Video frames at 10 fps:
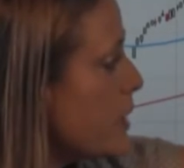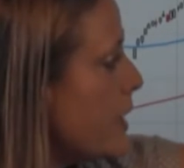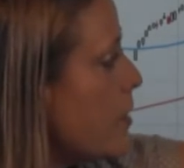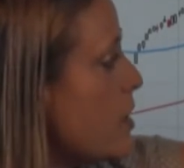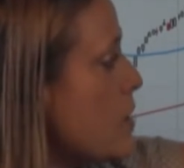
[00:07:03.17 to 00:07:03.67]

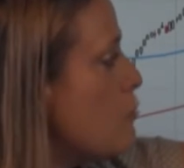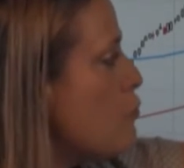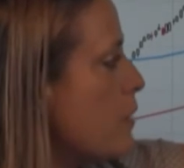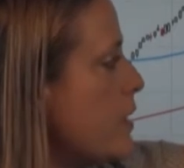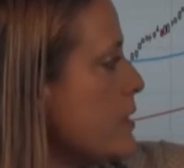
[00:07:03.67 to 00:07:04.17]
here.
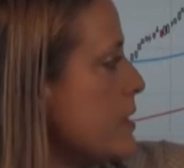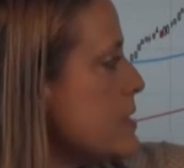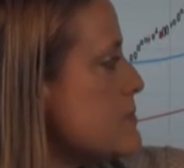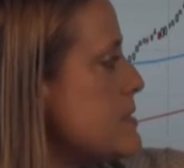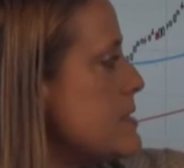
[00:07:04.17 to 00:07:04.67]
Really
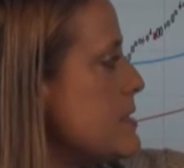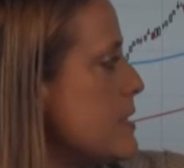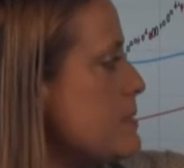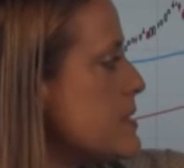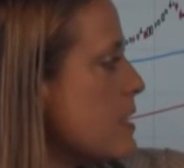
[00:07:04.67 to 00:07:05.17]
some
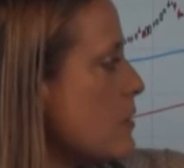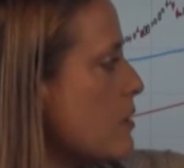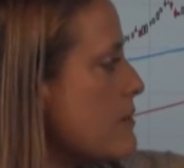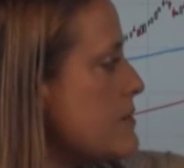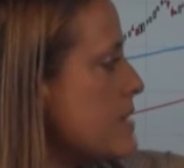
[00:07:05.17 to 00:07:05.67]
steep
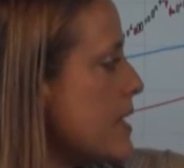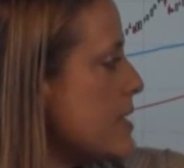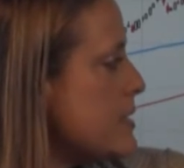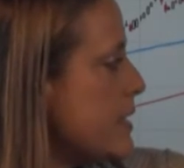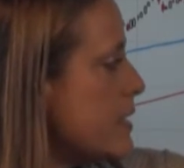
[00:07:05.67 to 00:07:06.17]
sell-off
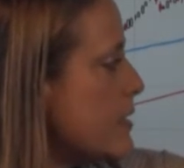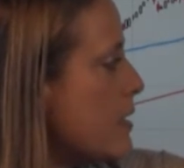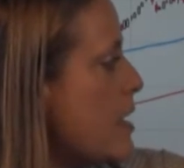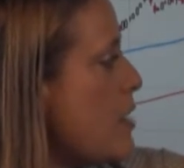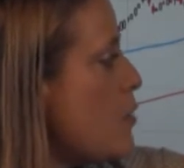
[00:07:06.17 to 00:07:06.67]
days here.
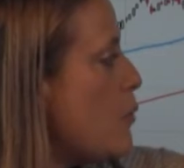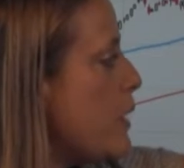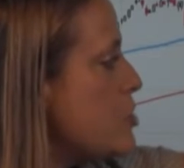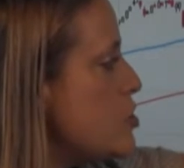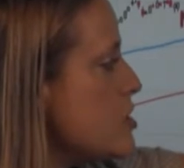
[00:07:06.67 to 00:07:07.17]
We
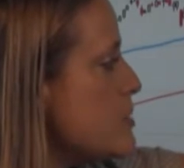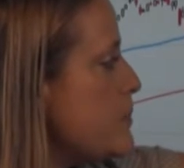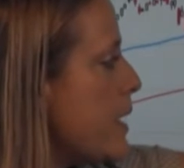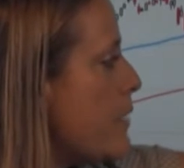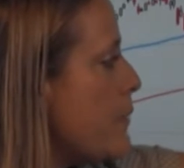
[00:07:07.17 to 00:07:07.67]
had just
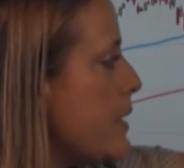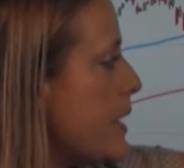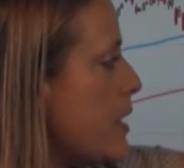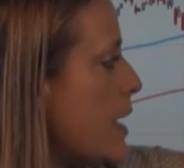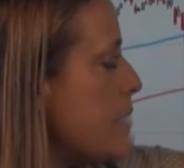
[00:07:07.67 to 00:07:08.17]
begun, we
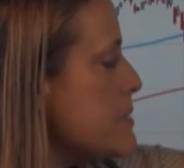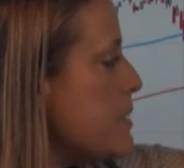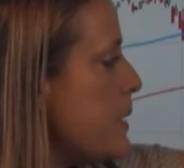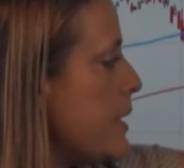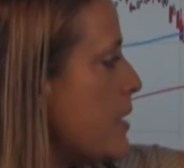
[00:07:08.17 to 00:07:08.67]
climbed up
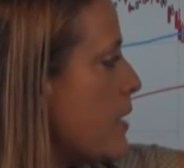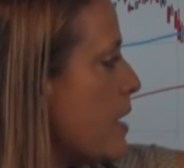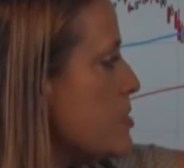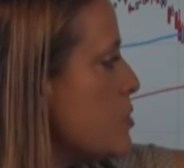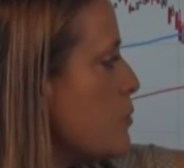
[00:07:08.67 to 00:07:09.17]
here,
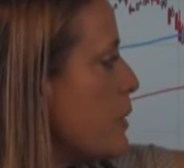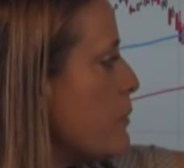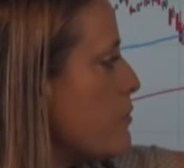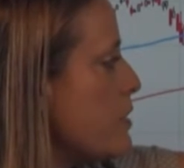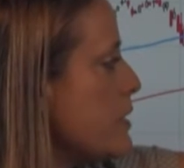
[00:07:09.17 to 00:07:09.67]
and so we were
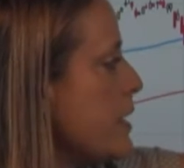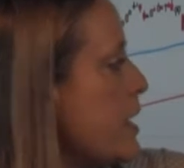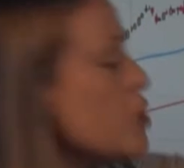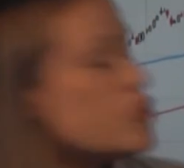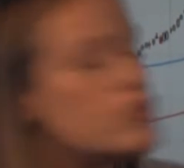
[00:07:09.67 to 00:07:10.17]
really
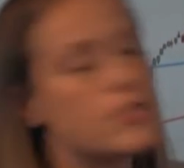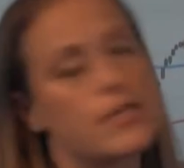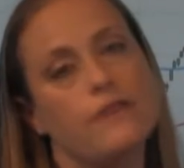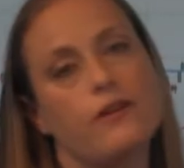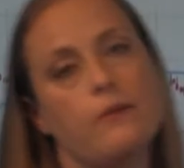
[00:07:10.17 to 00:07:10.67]
just
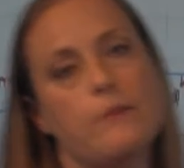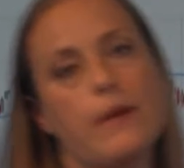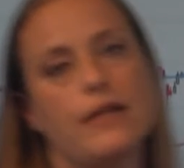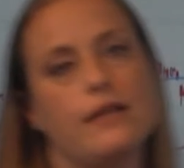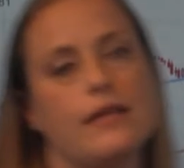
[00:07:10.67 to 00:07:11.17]
kind of coming
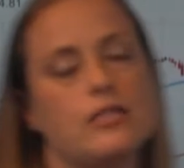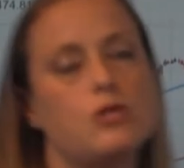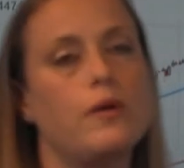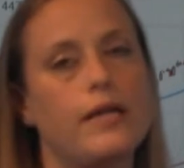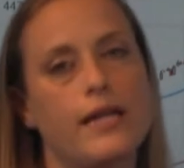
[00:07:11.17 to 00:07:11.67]
back into that
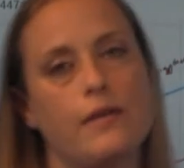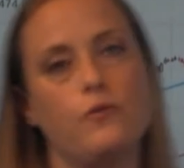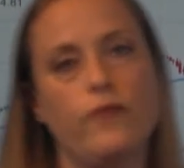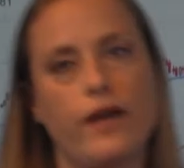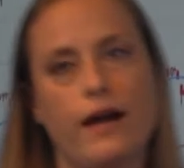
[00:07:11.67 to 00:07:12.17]
20-day
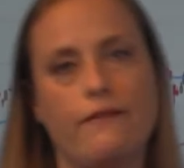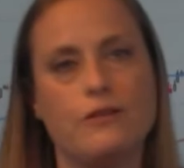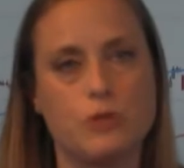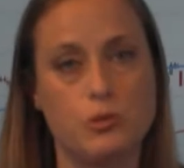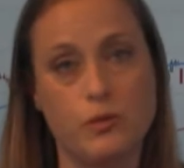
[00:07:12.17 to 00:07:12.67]
moving average,
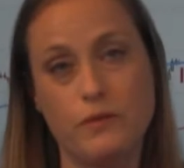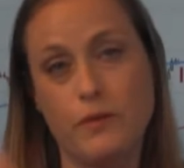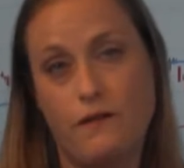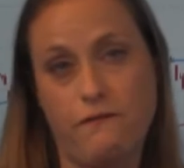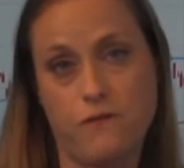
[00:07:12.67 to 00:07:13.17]
which would have been
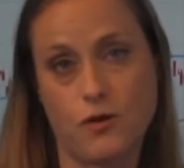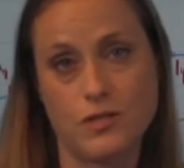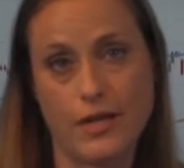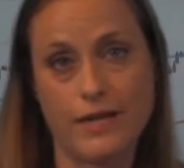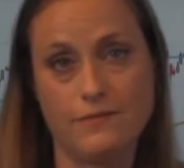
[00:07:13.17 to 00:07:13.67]
our first
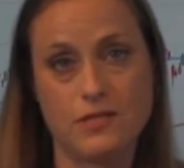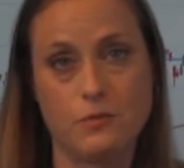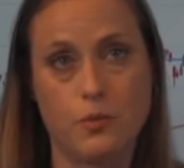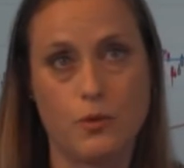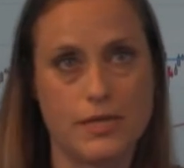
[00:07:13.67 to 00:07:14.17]
line of
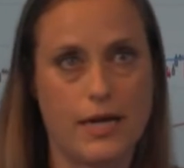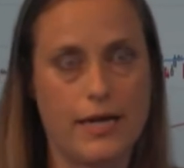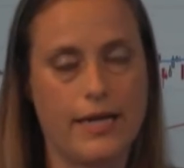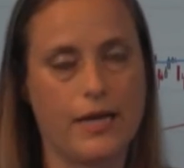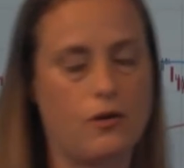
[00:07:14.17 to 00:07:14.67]
support to kind of
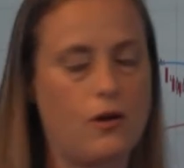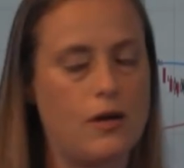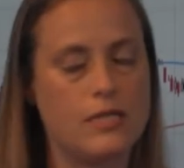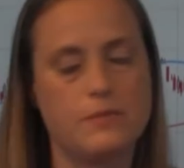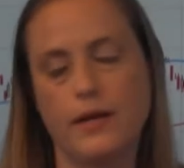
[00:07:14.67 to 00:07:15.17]
get
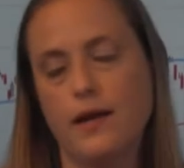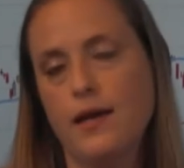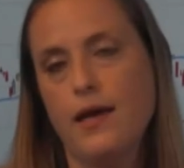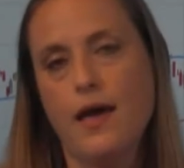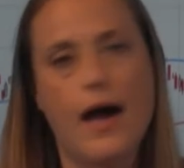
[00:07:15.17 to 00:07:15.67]
across. But
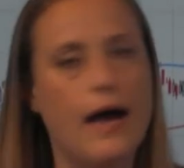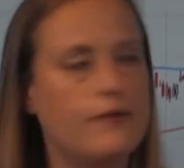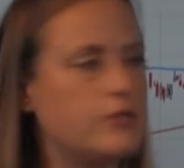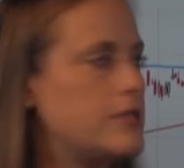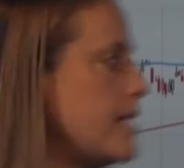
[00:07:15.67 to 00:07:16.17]

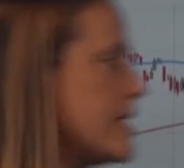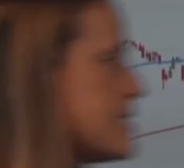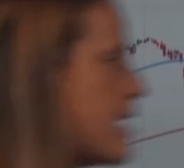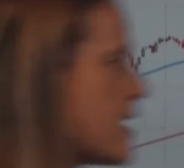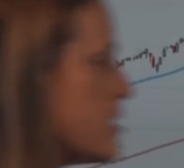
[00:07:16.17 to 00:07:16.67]
after today's
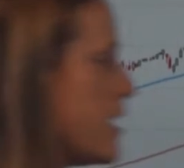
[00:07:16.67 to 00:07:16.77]
action, I